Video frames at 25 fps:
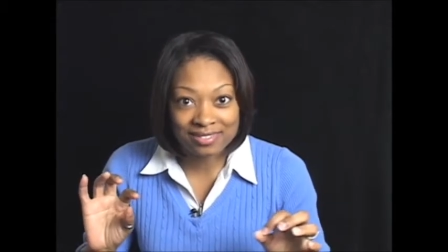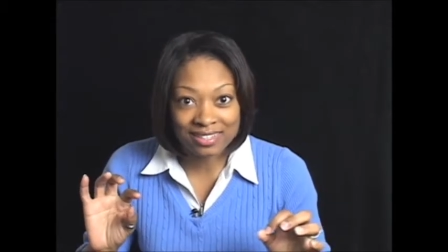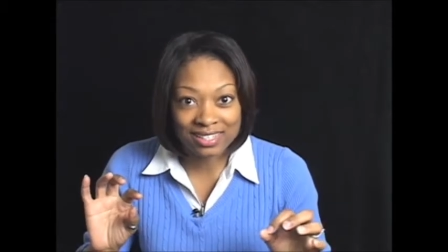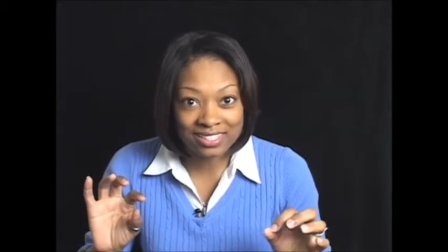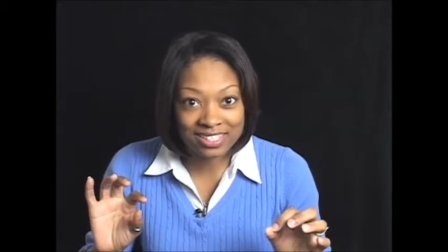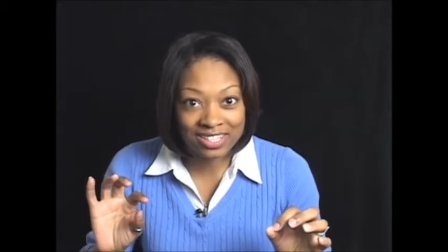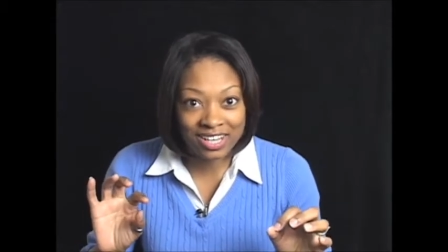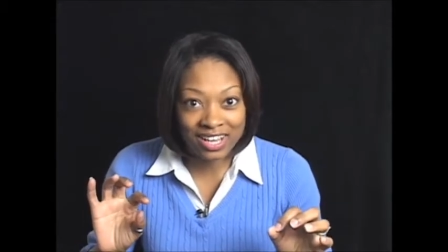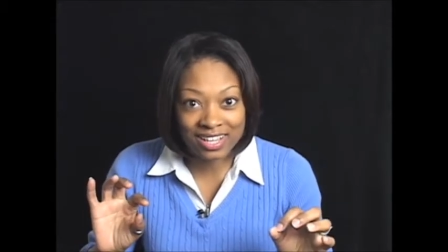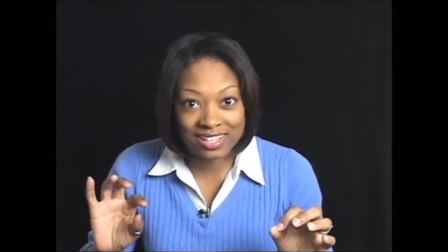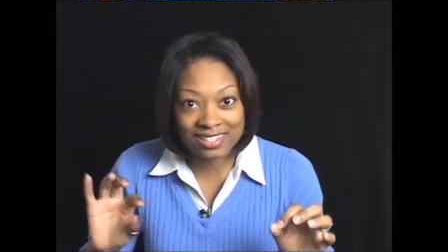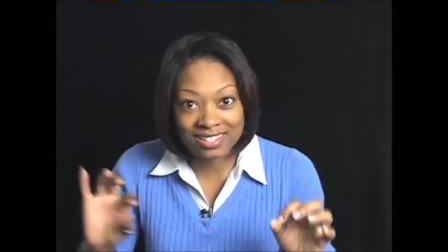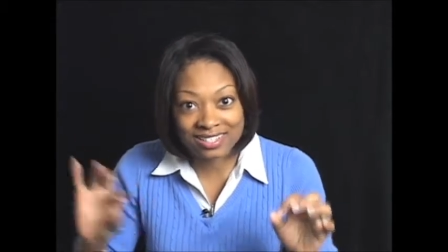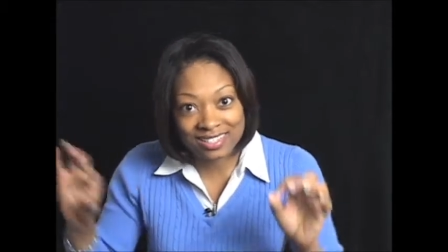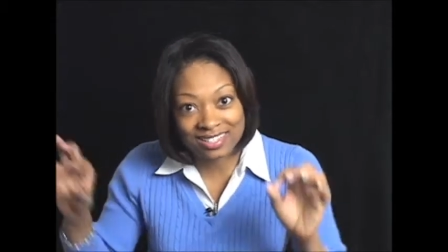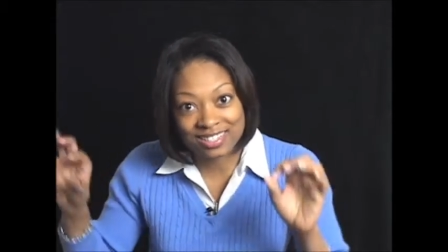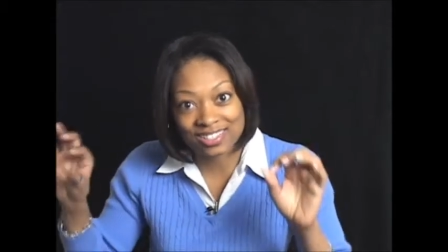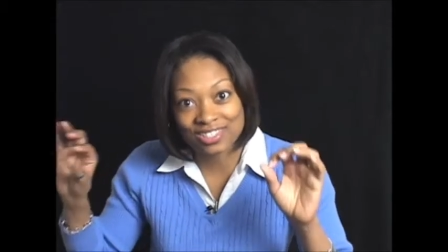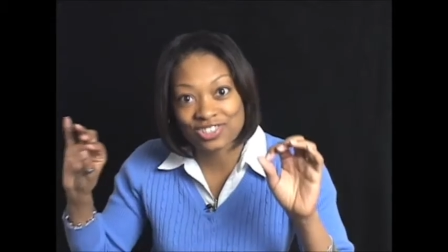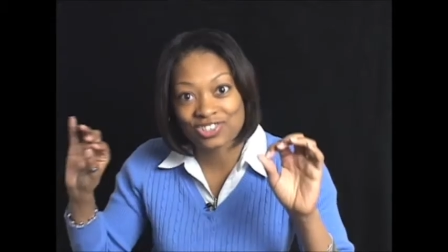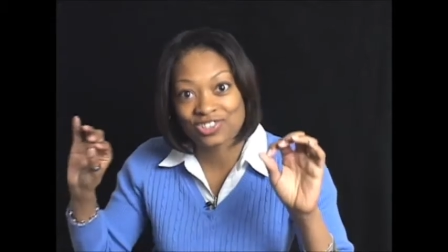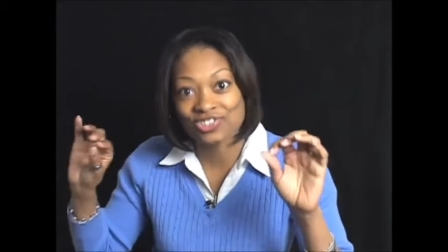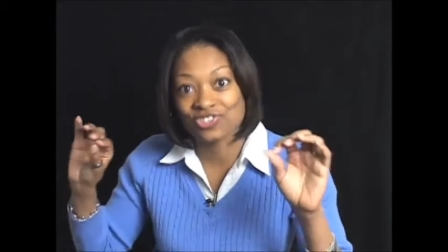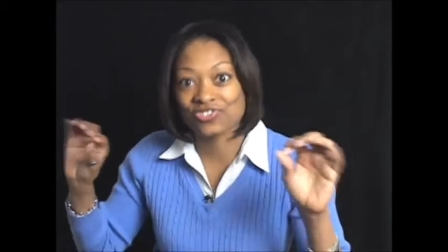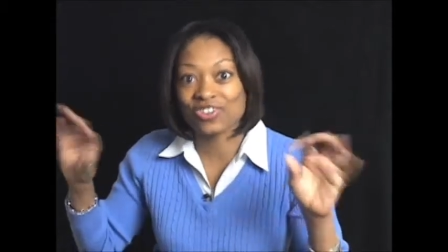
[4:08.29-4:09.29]
They chase
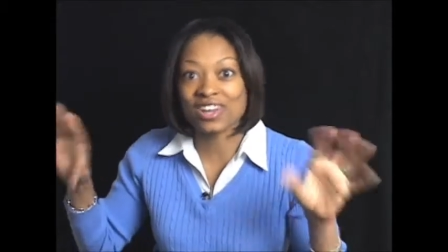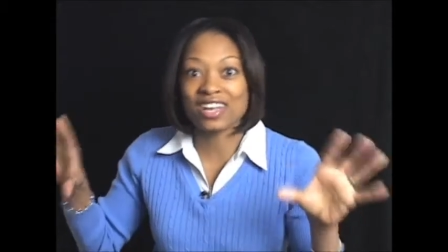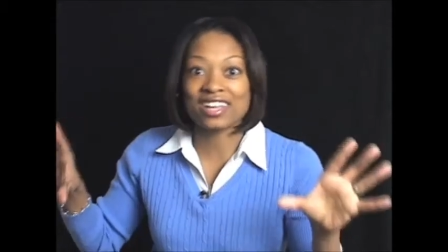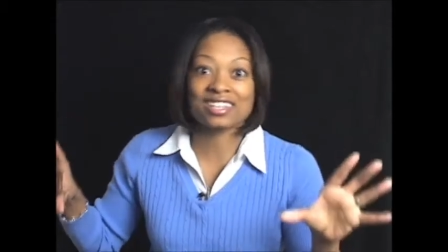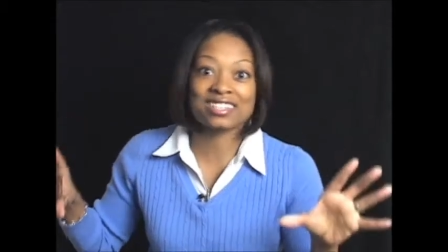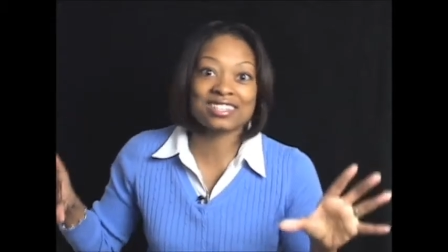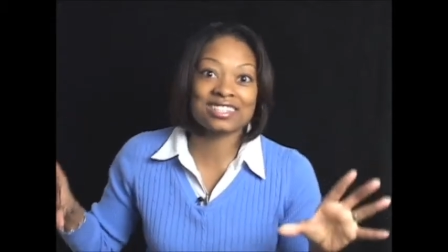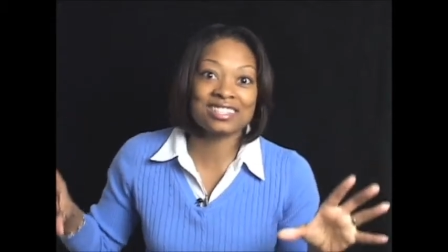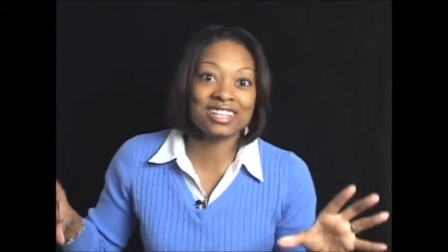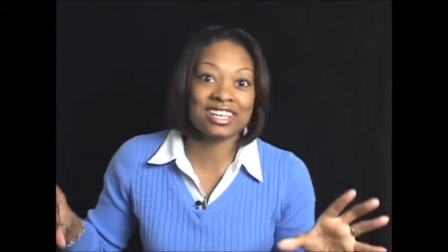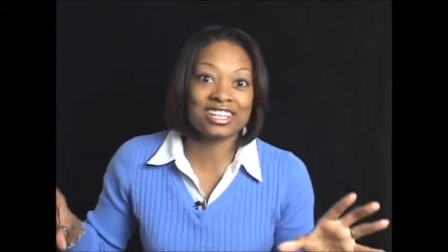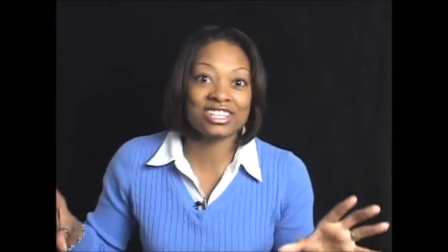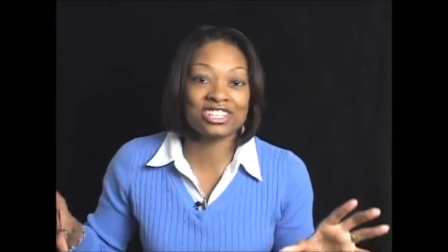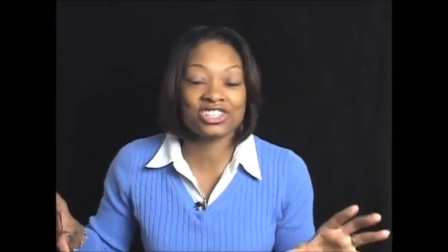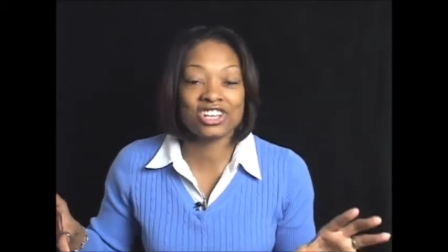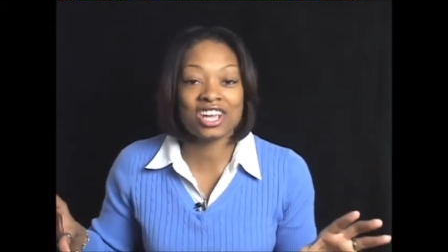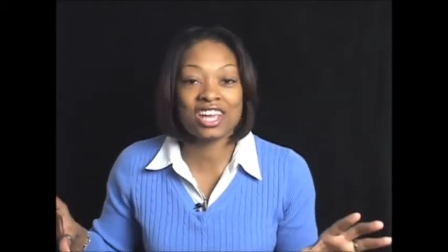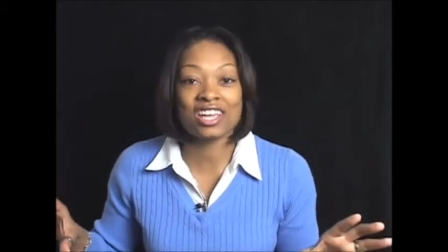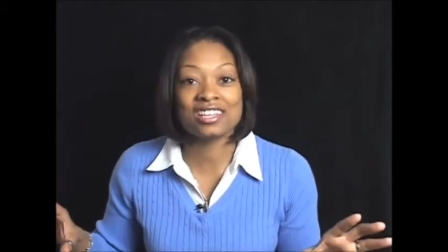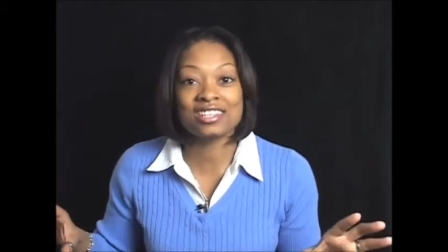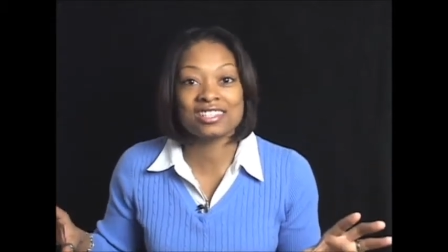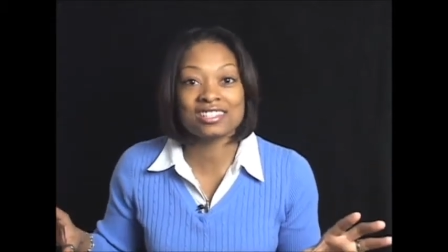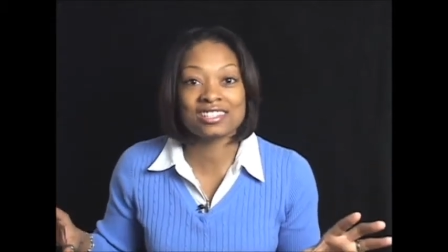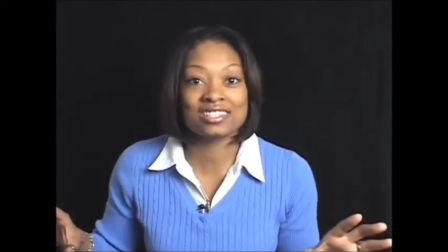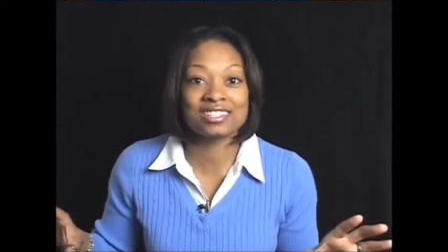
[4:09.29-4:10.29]
this dress. They
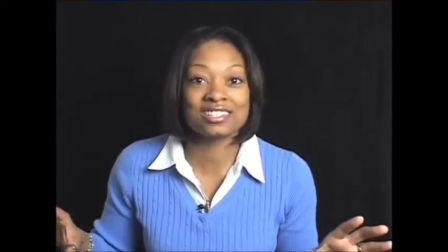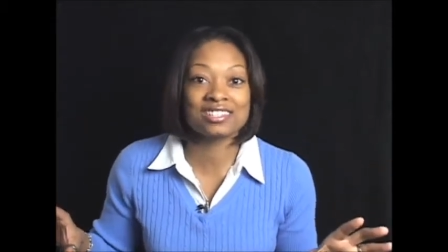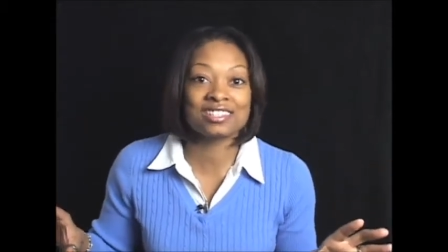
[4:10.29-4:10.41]
chase